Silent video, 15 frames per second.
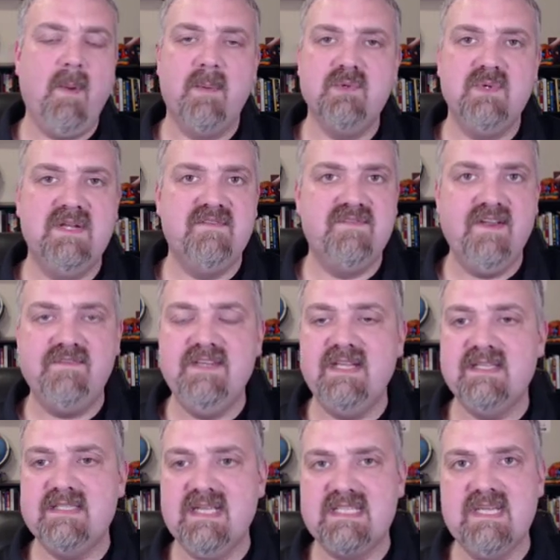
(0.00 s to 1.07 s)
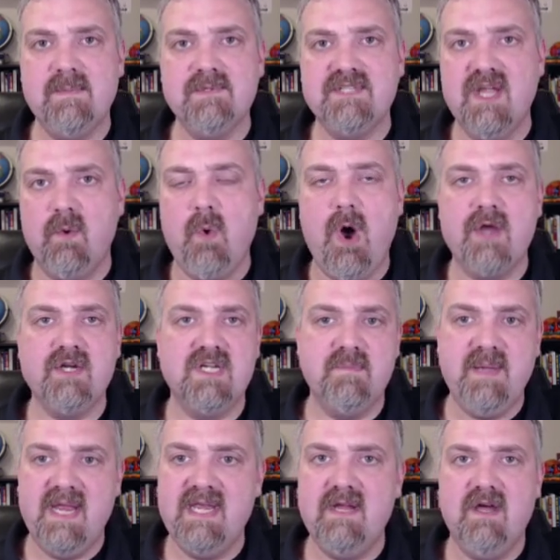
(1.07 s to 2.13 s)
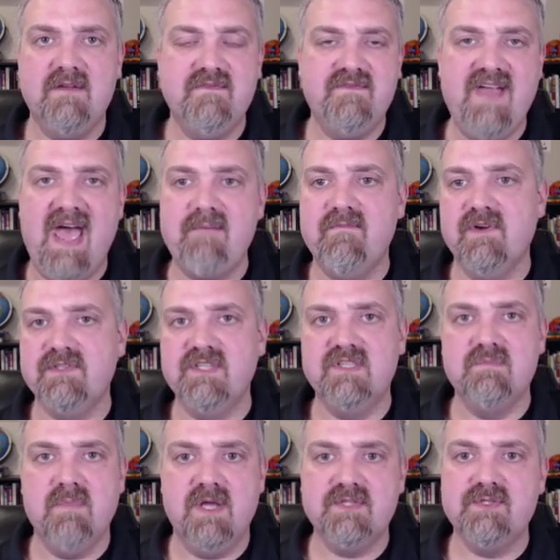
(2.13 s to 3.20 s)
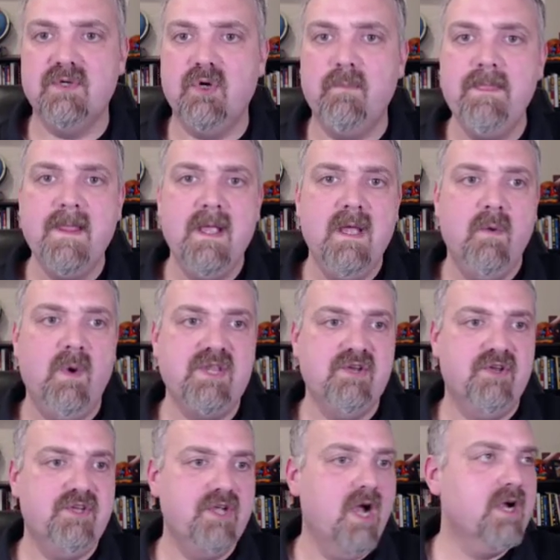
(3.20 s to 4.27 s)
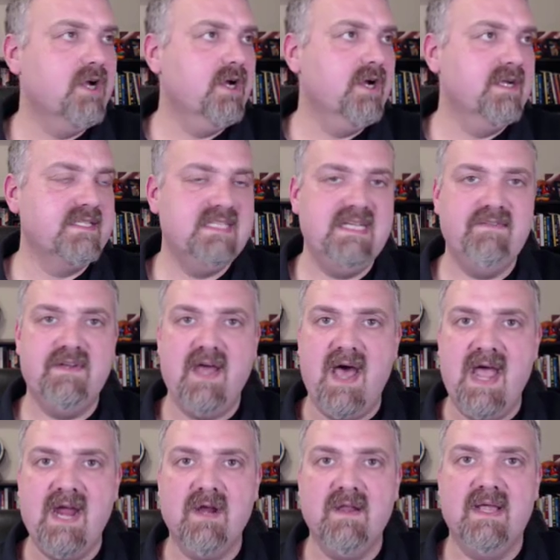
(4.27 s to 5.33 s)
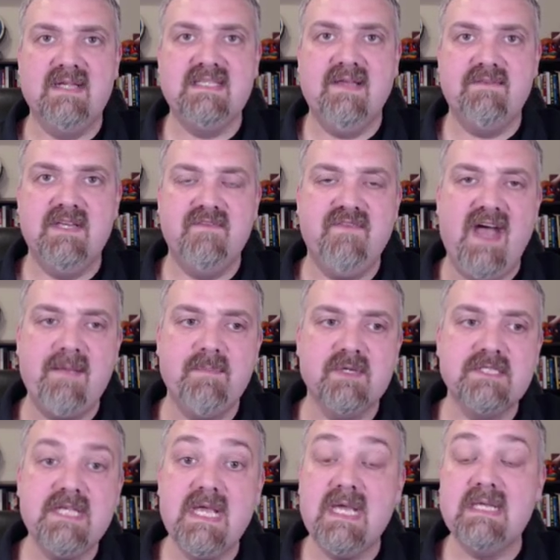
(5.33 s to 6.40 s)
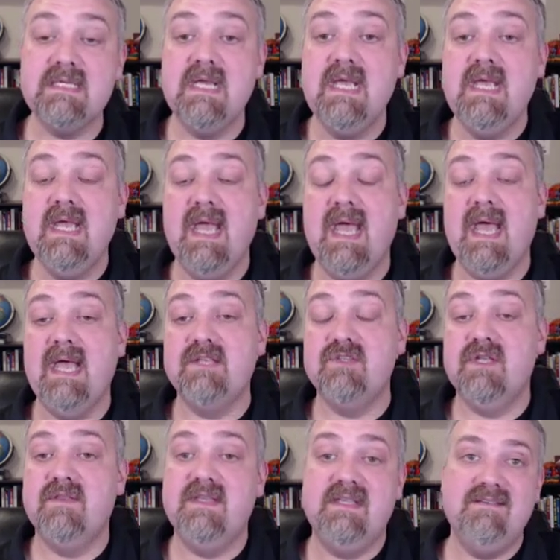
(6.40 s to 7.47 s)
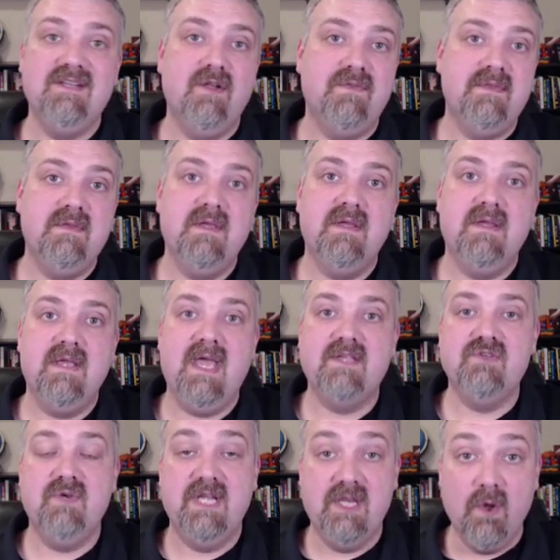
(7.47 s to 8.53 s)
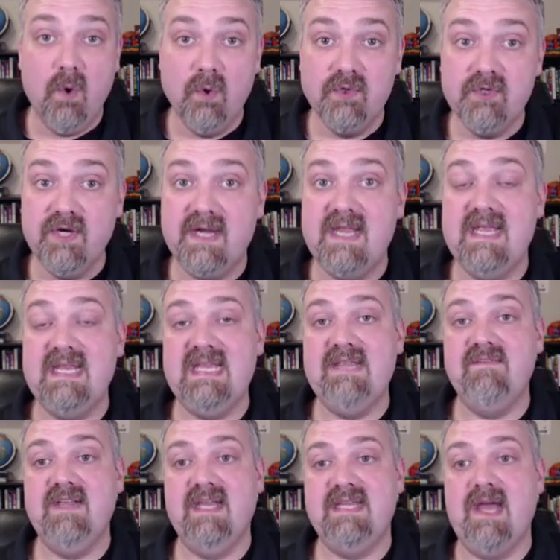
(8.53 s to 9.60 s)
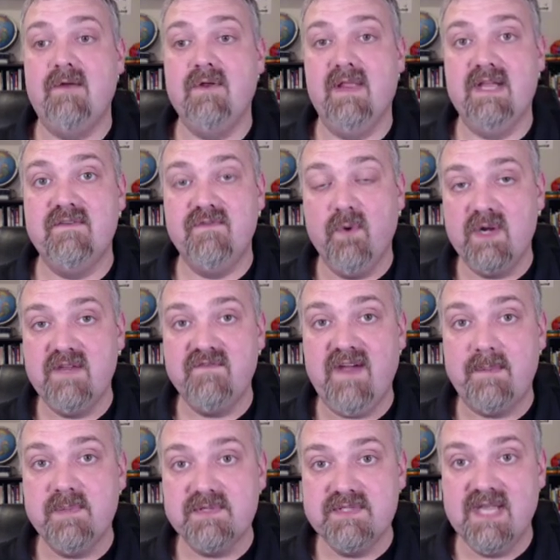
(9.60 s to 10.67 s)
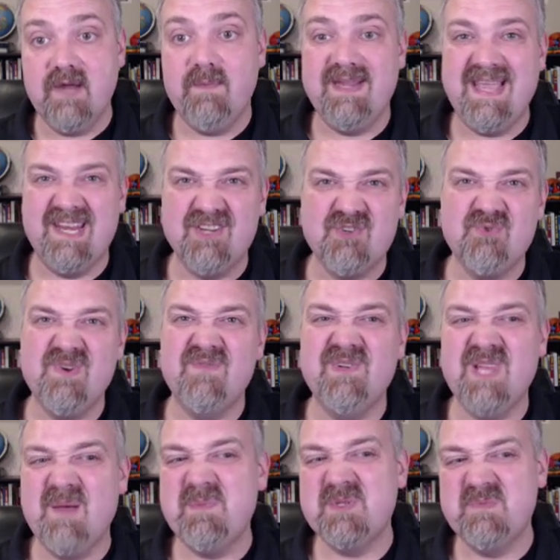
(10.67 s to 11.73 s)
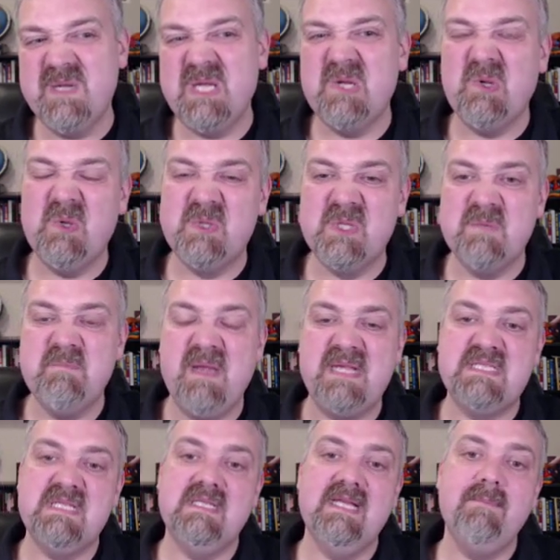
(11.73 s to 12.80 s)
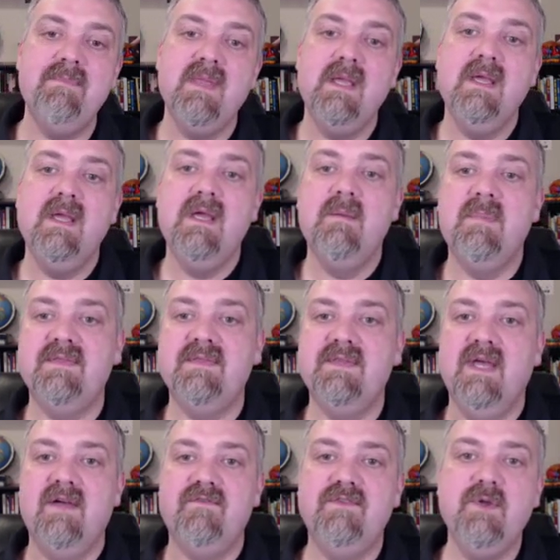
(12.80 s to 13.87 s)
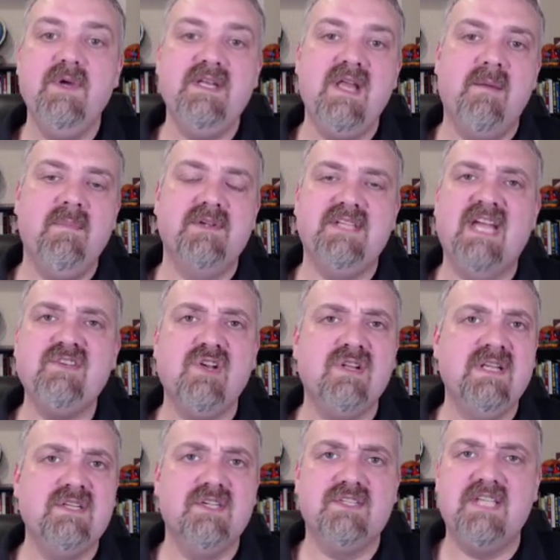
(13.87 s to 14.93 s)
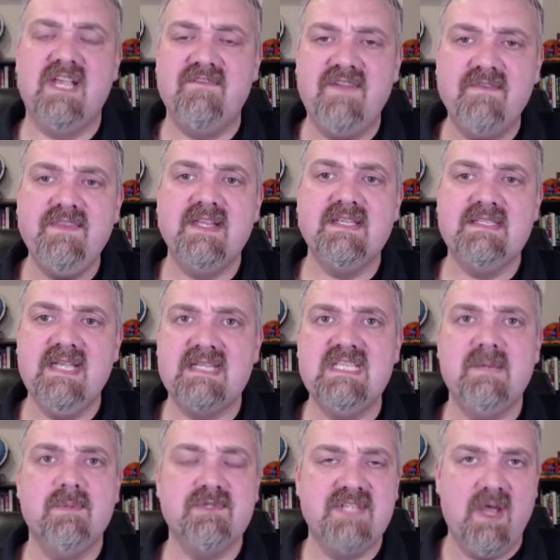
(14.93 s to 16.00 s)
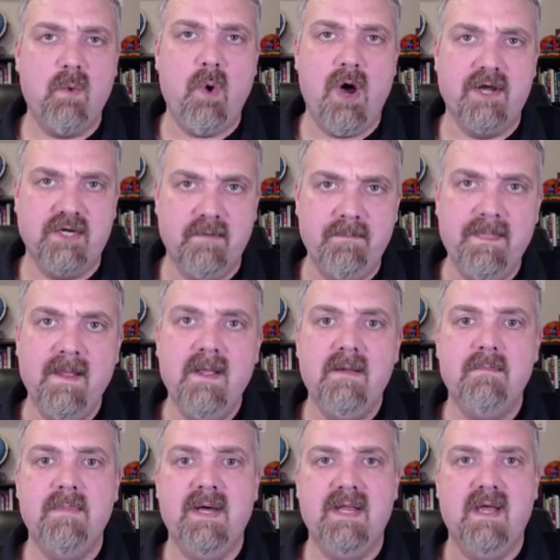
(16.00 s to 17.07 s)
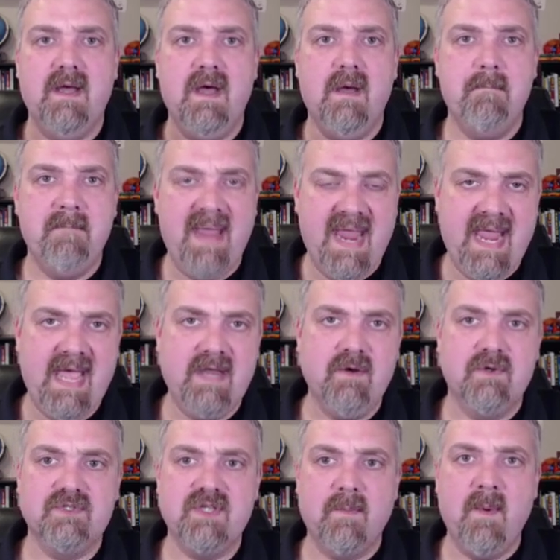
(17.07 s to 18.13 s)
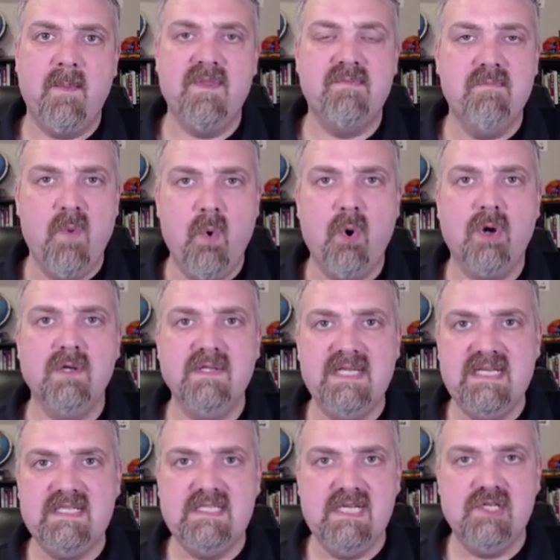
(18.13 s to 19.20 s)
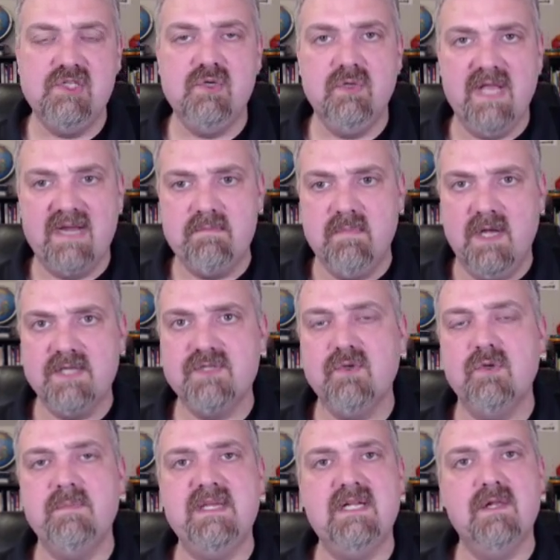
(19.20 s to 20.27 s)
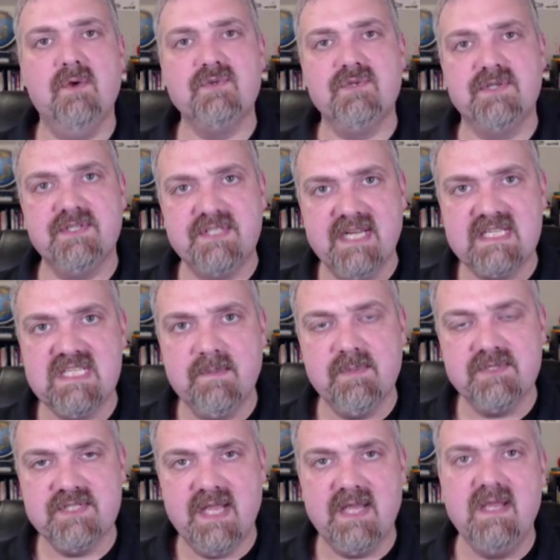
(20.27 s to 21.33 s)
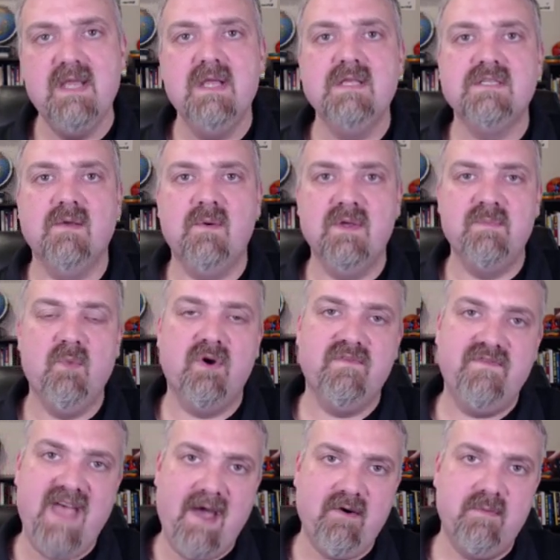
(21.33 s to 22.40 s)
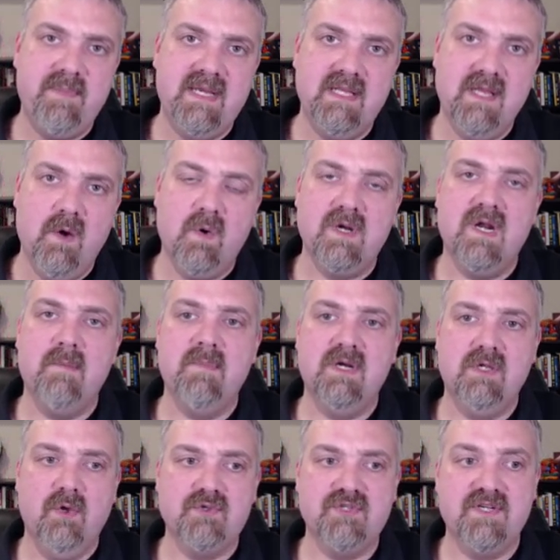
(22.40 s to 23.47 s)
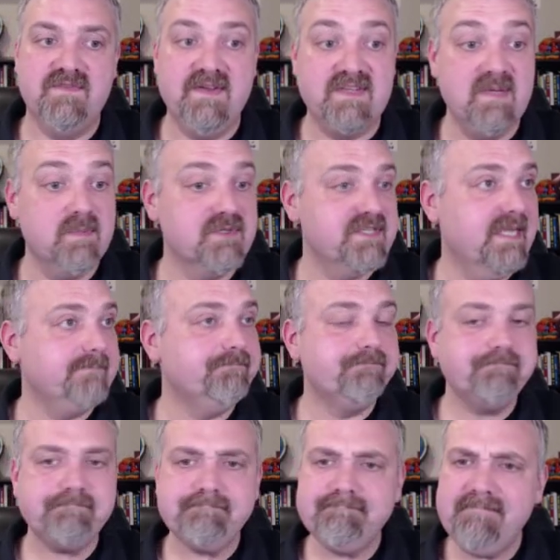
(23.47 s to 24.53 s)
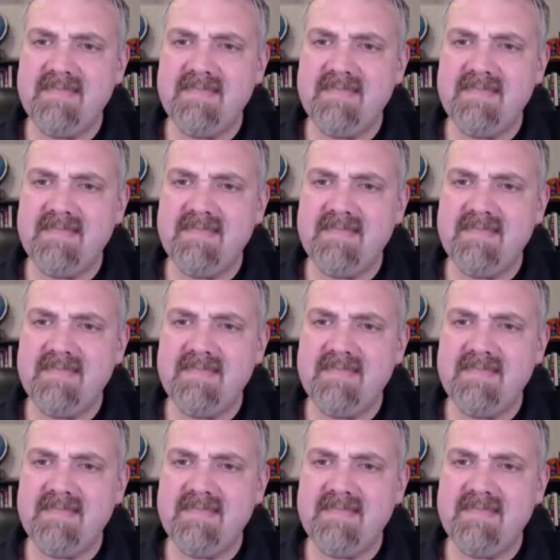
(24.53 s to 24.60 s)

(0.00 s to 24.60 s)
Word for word: Somewhere between 50 and 60% water, depending on fat versus muscle. When you're younger, it's even higher, like 75%. As you get older, it can even get down to like 45%. We kind of shrivel up as we get older, basically. But the fluid numbers, I generally just say 50 to 60% water. But a man or someone with more lean tissue, like muscle, would be closer to 60%. Someone with more fat would be a lower number, closer to 50%.